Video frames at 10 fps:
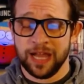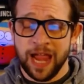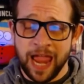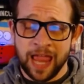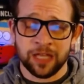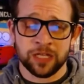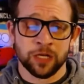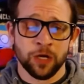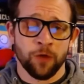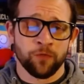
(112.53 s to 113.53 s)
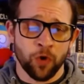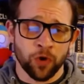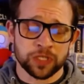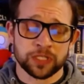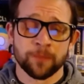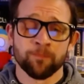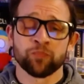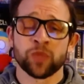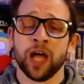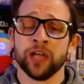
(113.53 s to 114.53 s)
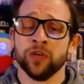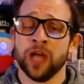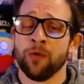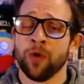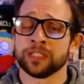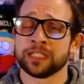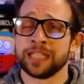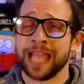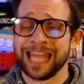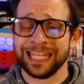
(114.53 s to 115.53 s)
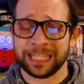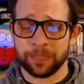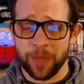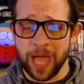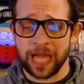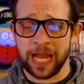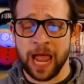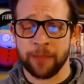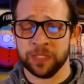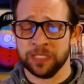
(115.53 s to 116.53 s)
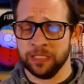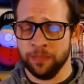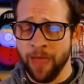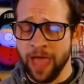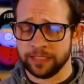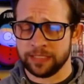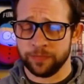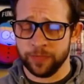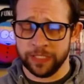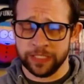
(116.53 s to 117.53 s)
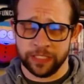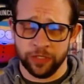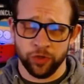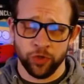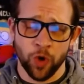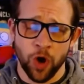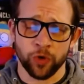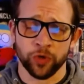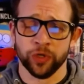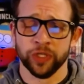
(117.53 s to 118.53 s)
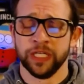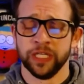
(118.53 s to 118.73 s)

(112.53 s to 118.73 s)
And of course, I do not want to see anything bad happen to the Mets because their new owner,